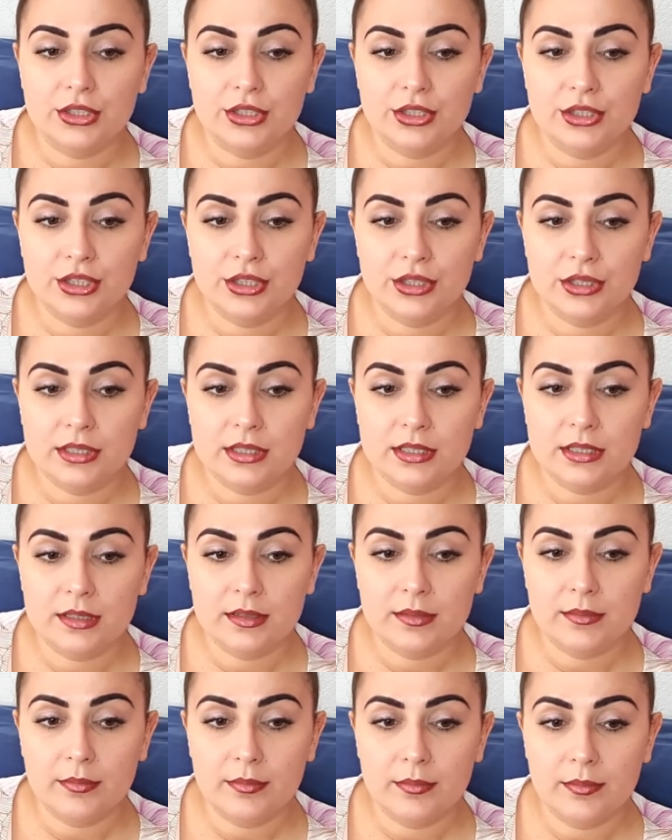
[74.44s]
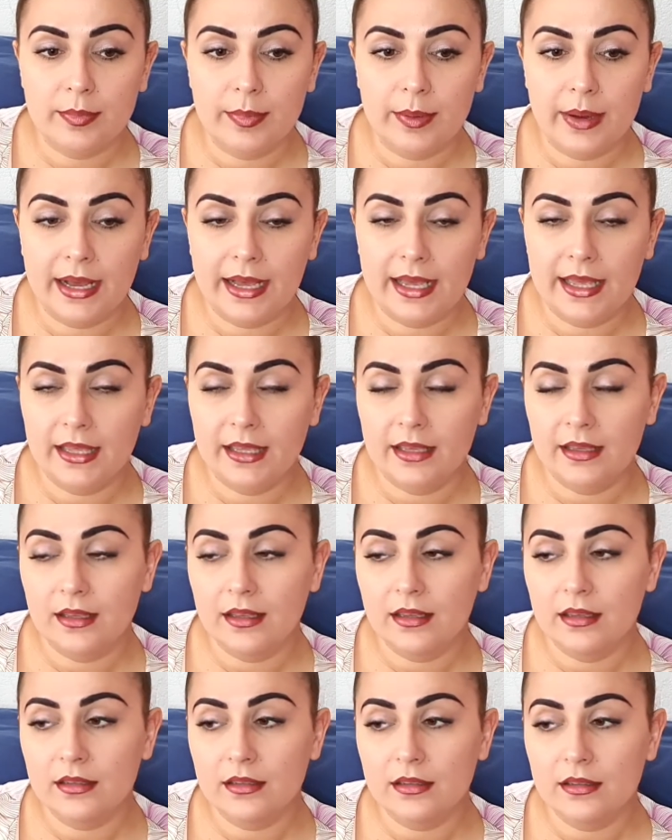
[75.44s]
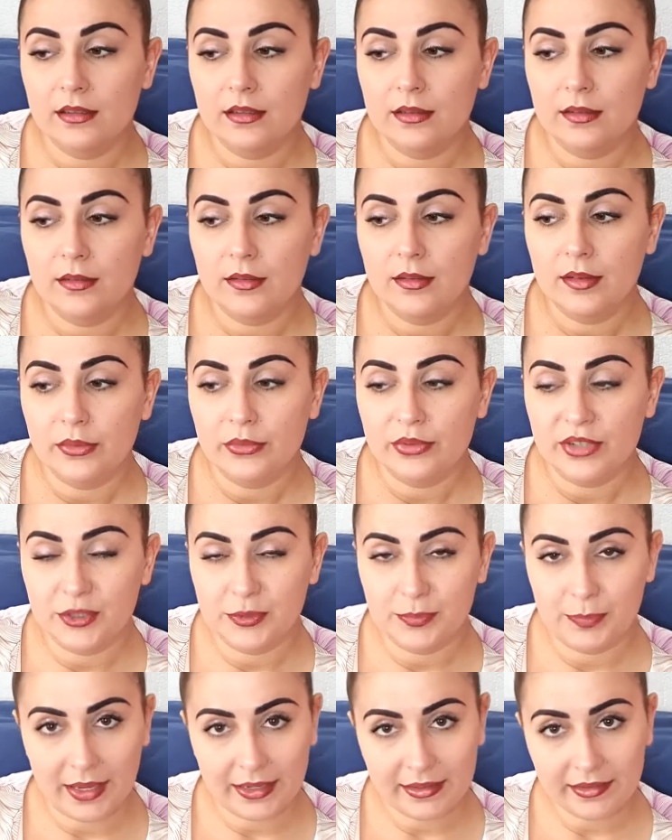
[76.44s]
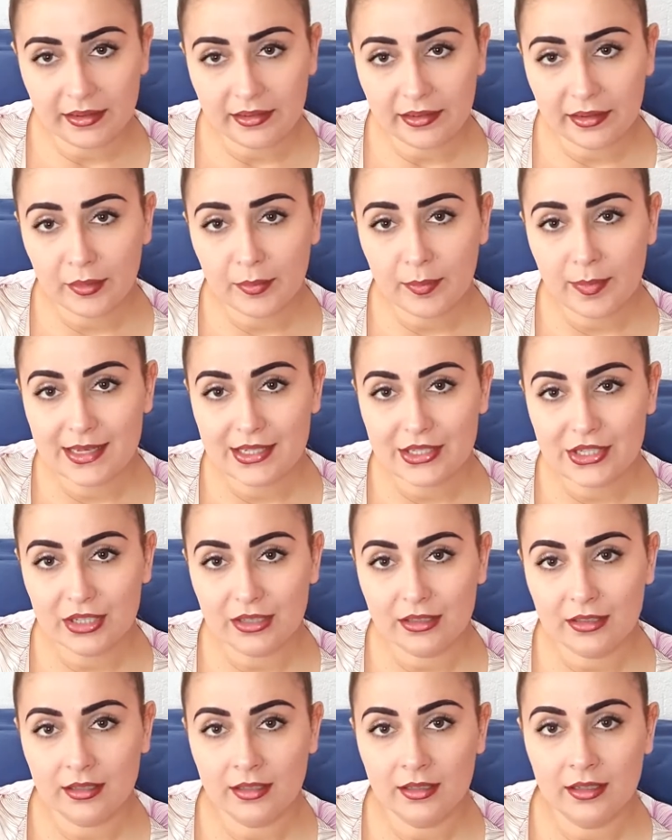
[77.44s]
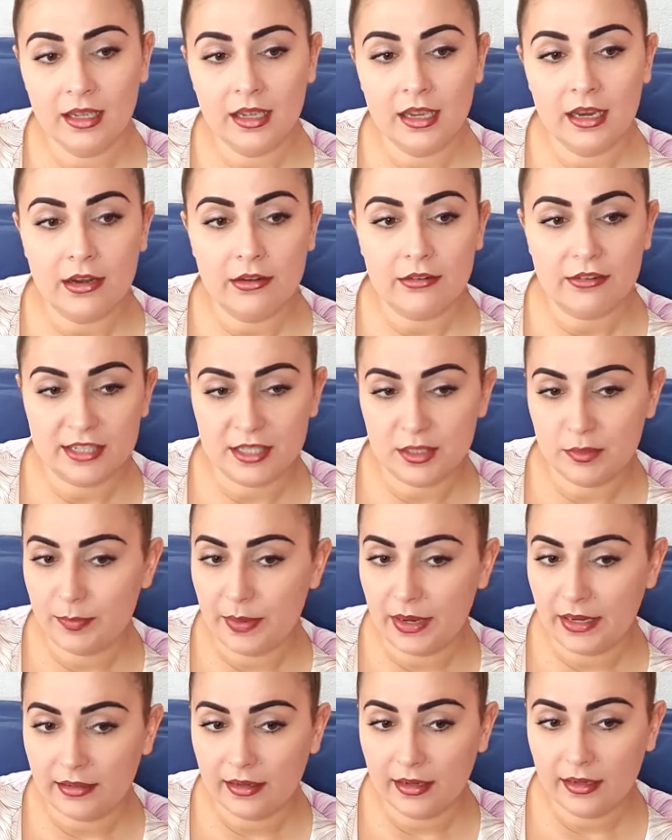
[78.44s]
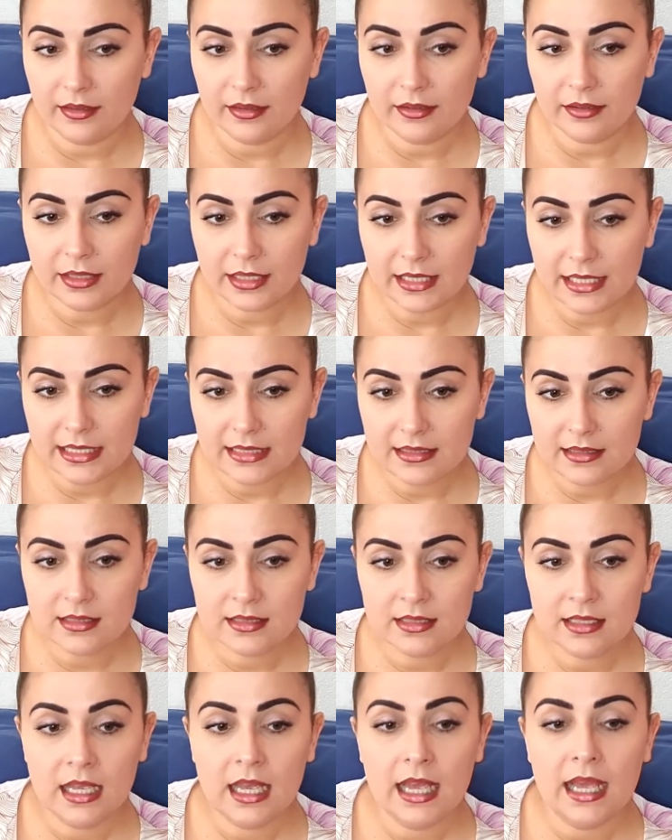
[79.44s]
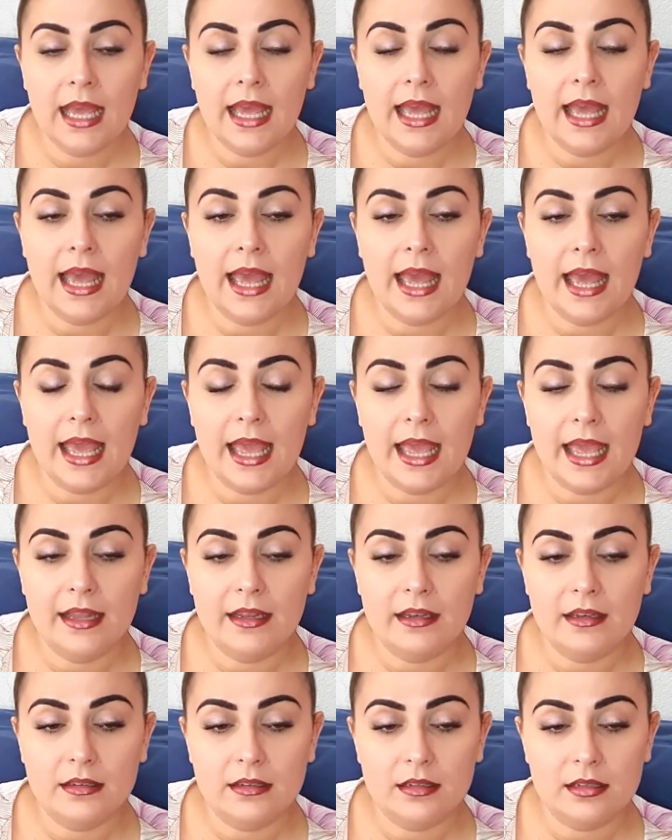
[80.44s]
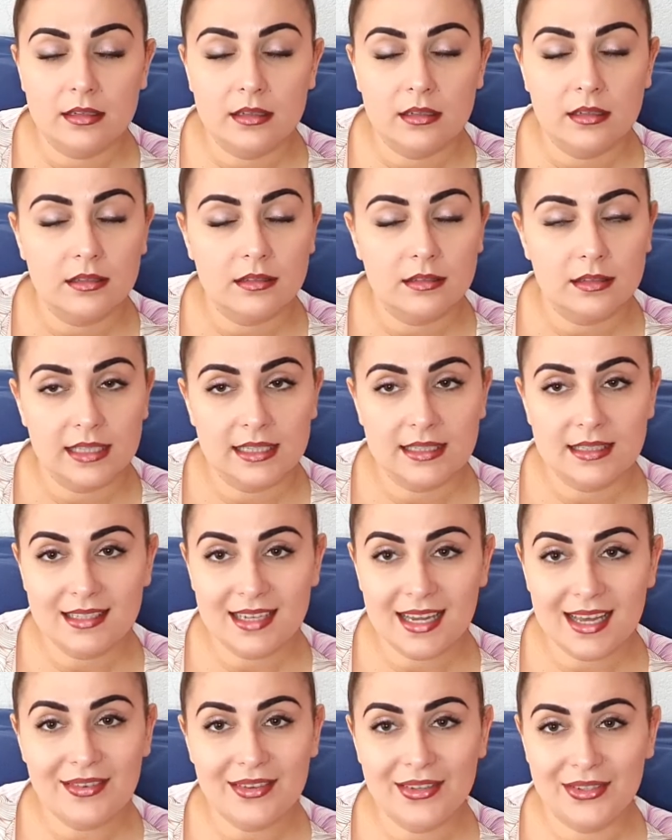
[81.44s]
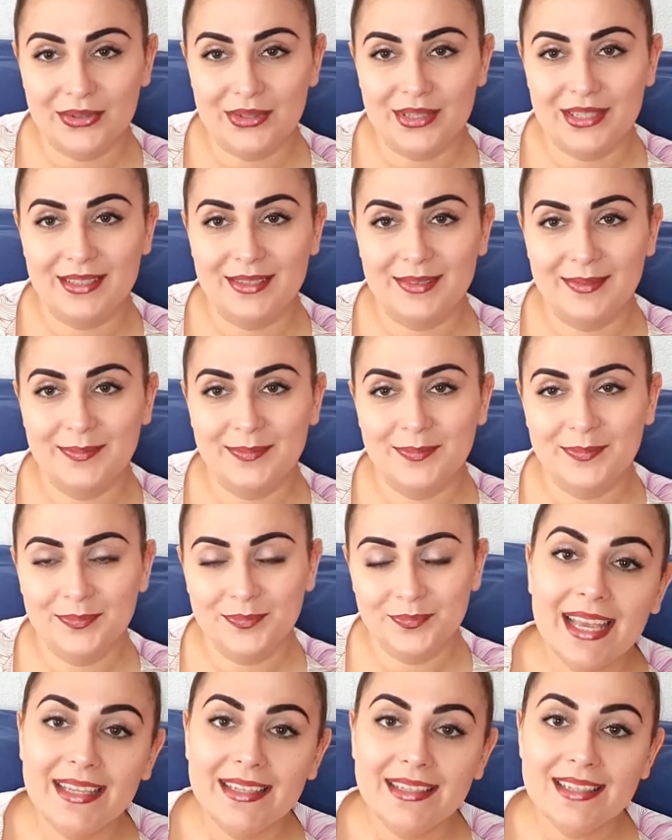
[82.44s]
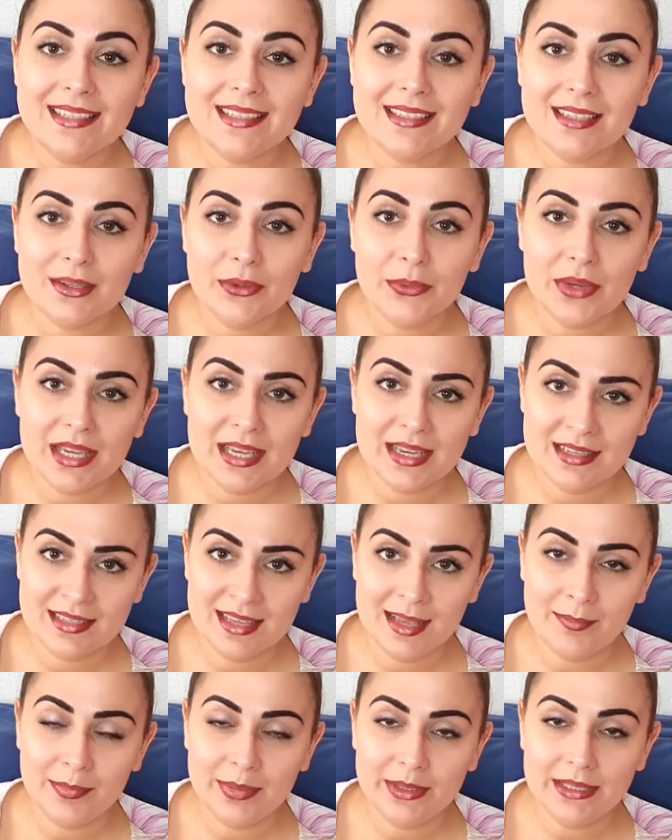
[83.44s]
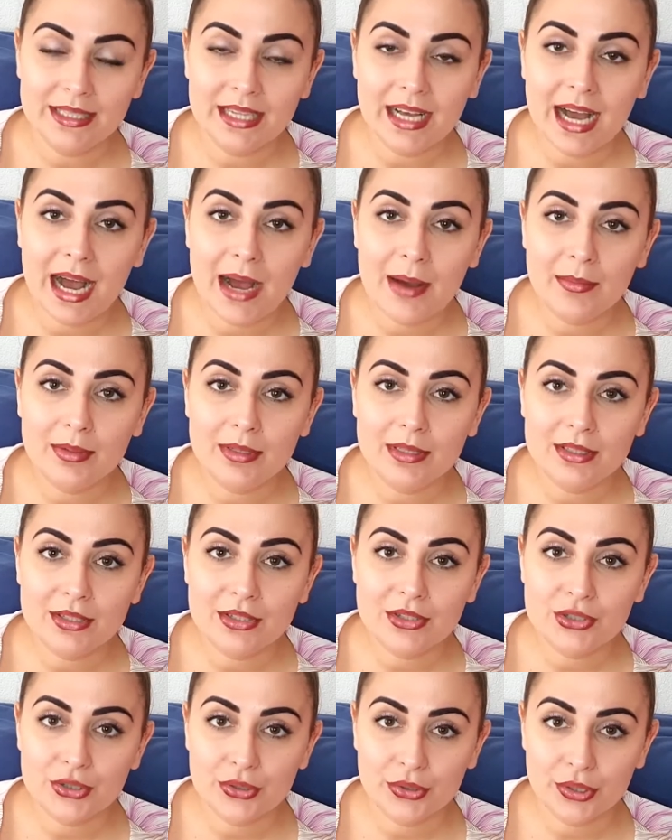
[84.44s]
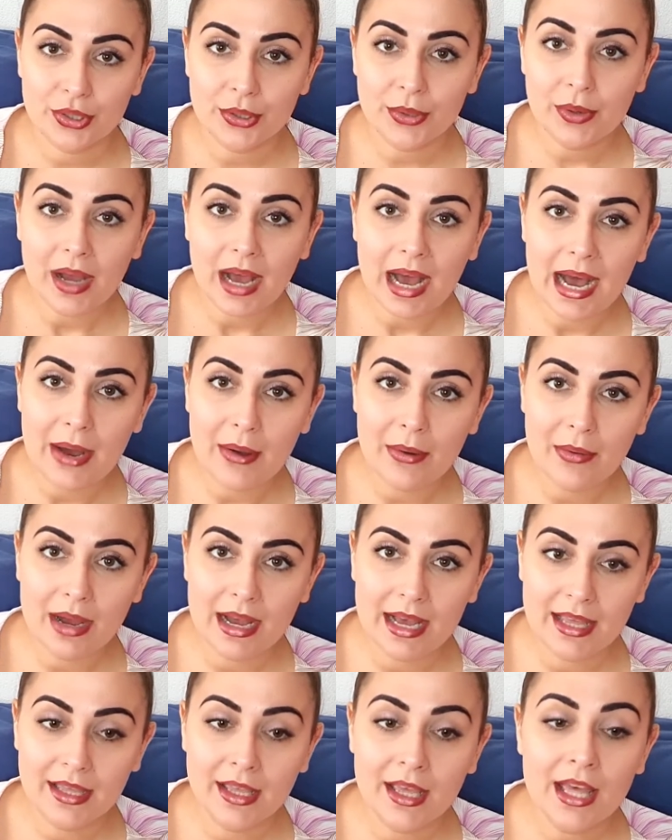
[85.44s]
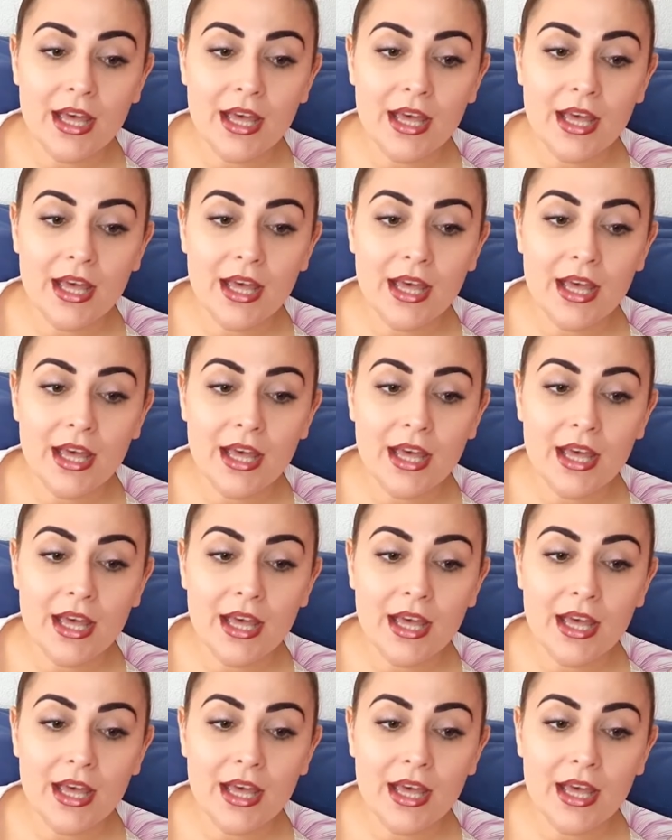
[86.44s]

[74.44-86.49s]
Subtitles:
just by respecting their budget, respecting their needs, and let's dive into it. In this quick example, I will show you how I,